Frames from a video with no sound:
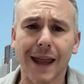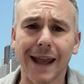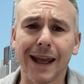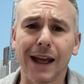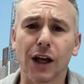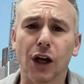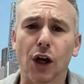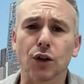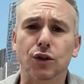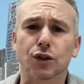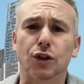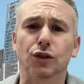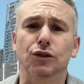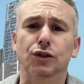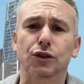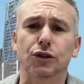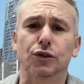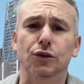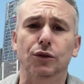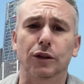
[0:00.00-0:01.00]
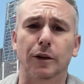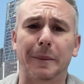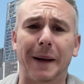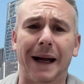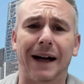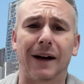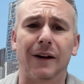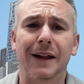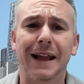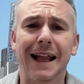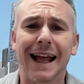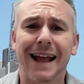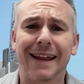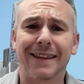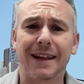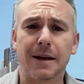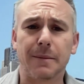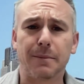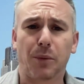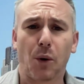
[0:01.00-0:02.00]
It goes on to talk about
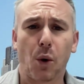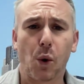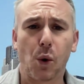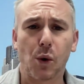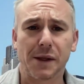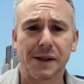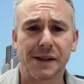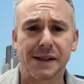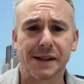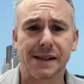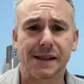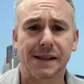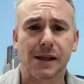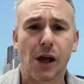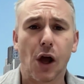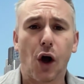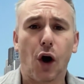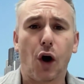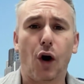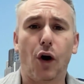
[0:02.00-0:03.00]
the importance